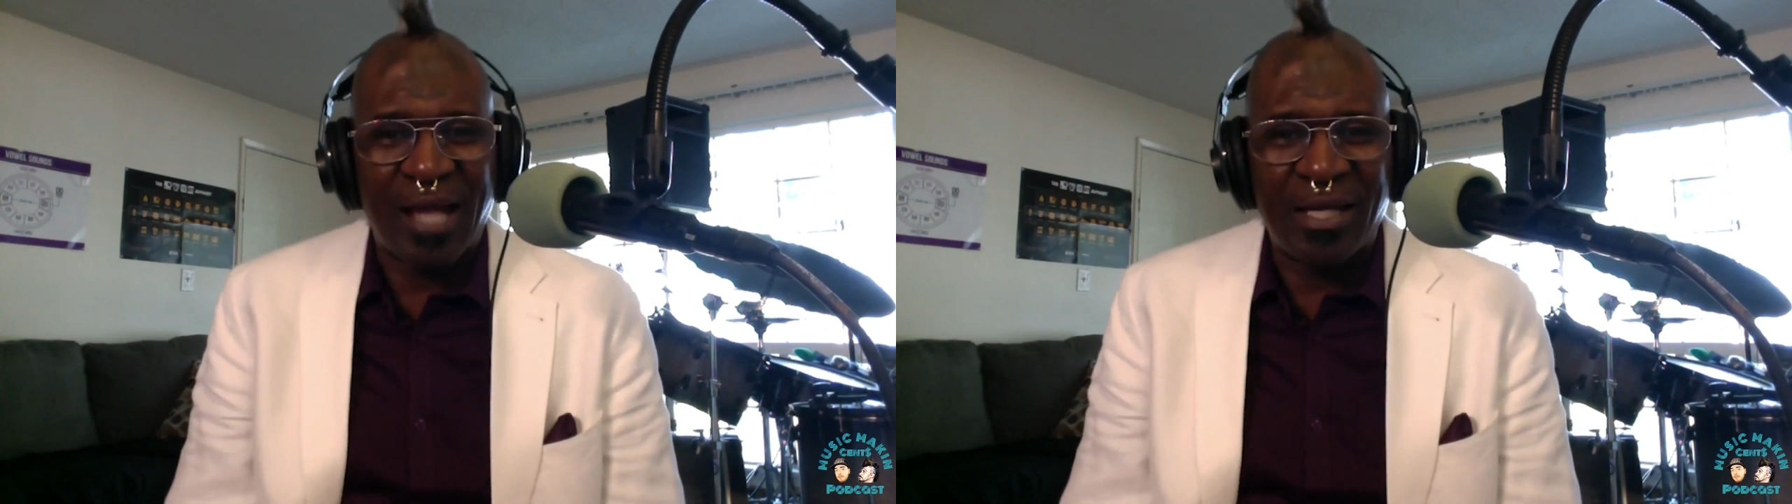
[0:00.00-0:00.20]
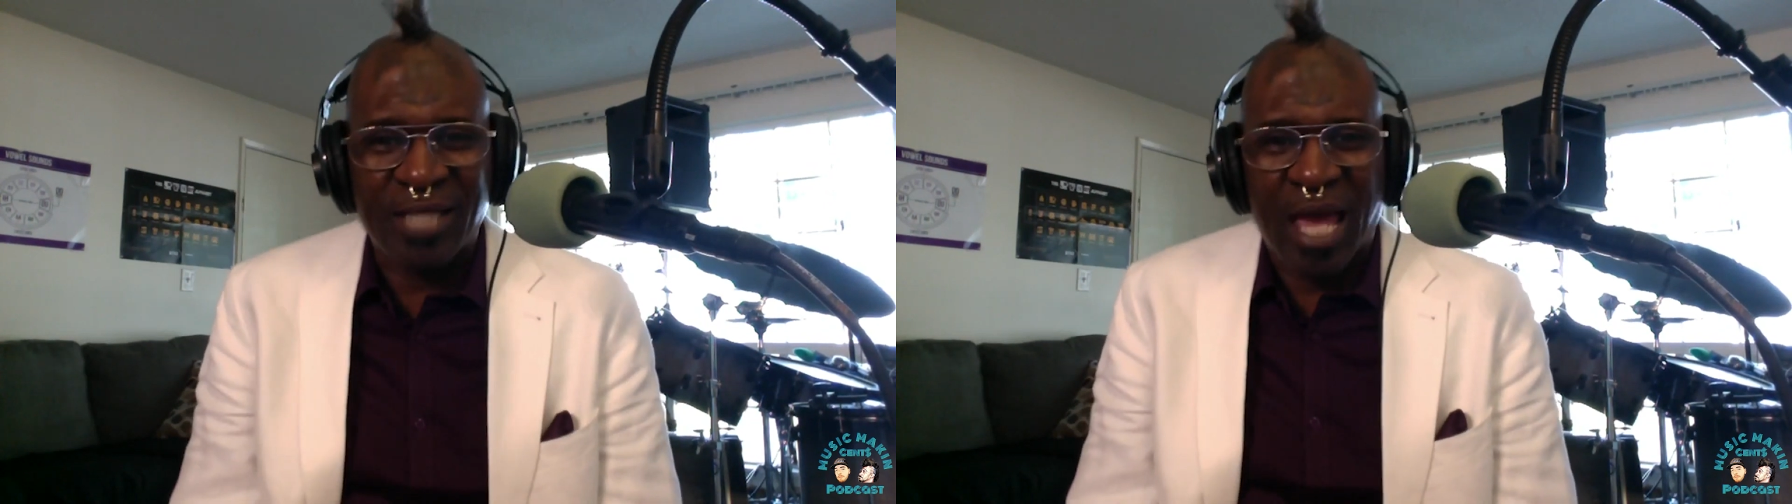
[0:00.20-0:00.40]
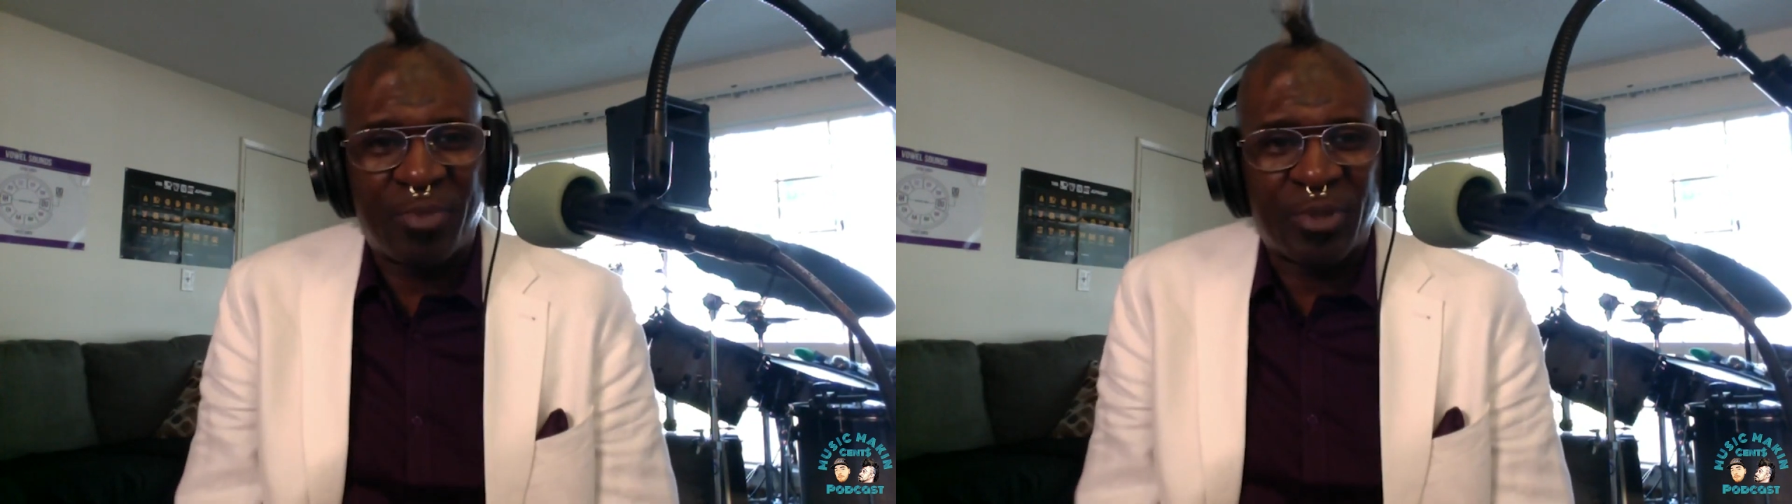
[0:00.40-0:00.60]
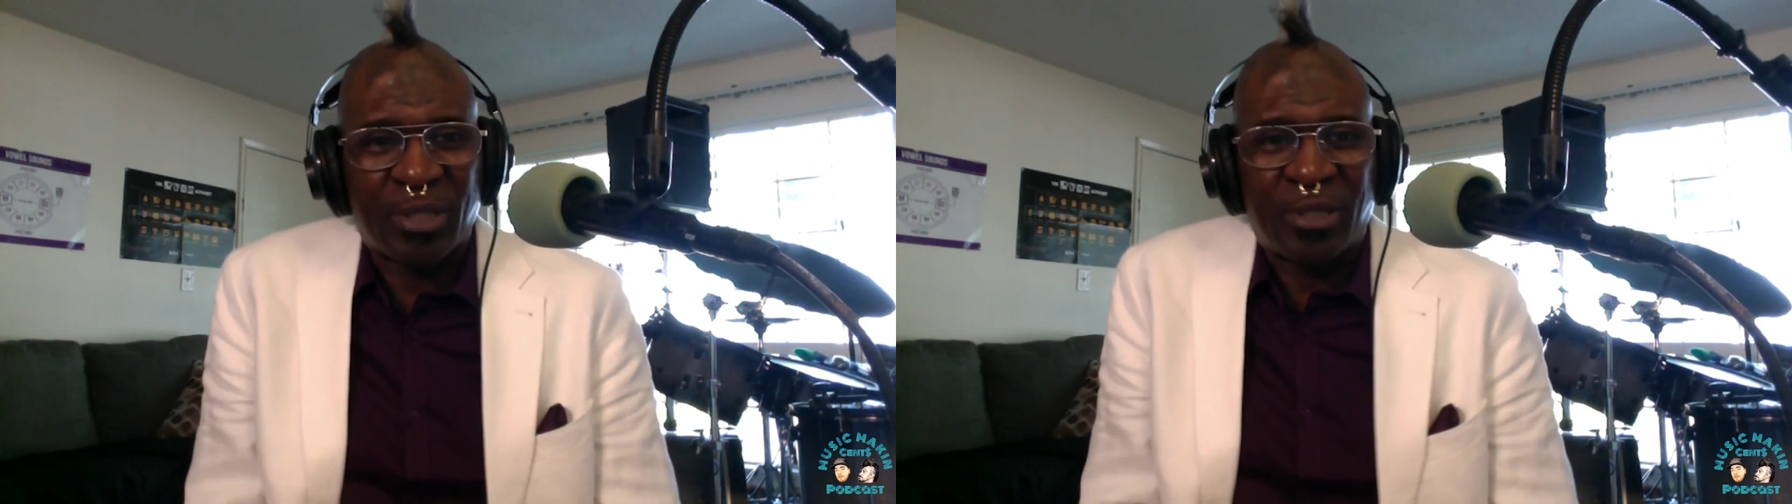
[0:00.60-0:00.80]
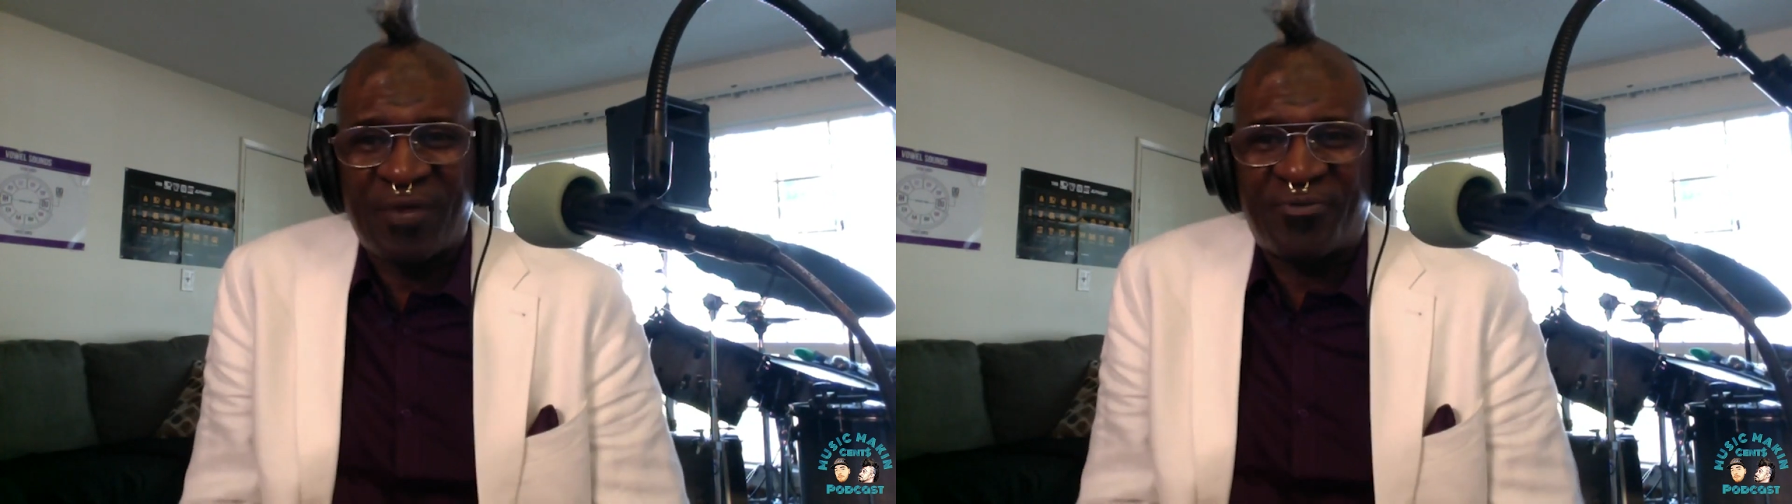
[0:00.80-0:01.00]
And he's able to
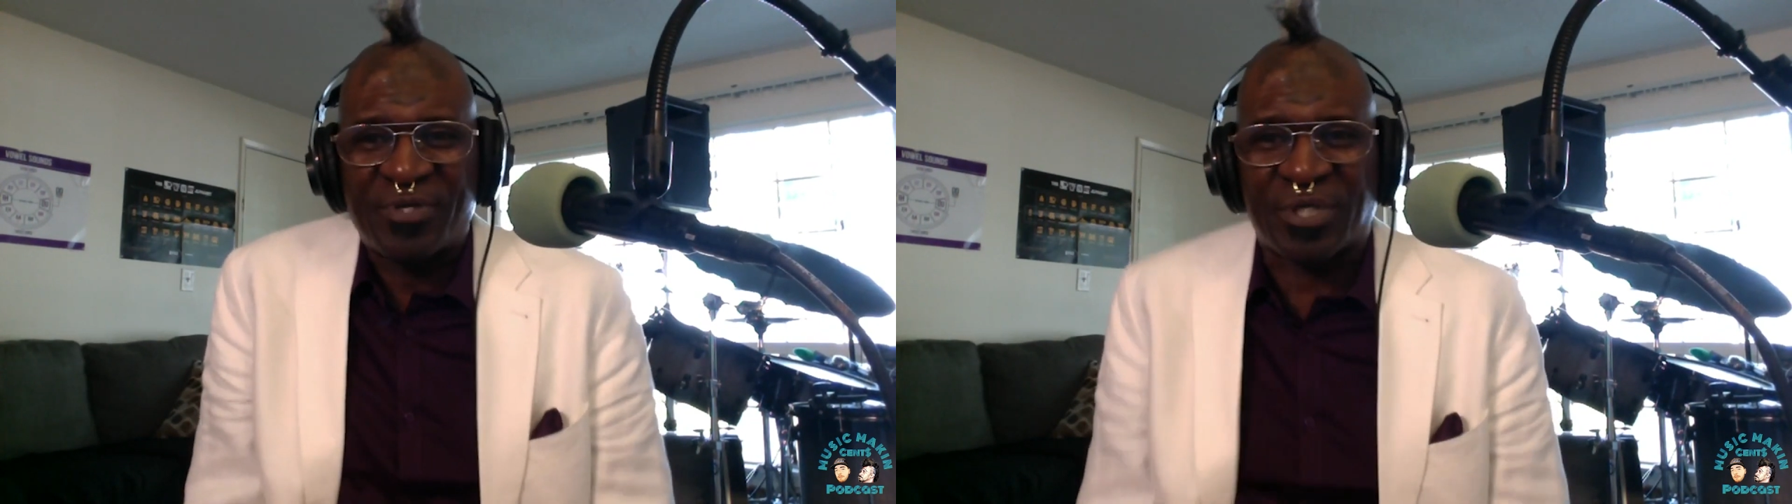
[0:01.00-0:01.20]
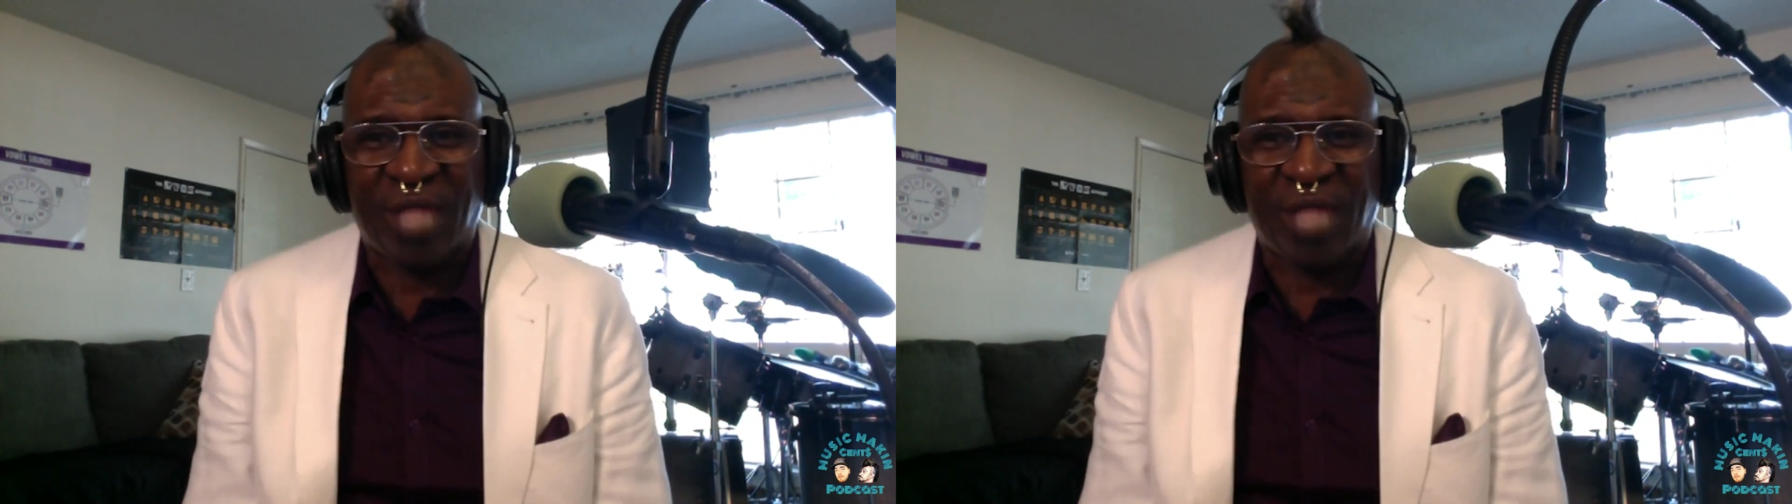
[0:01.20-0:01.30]
live his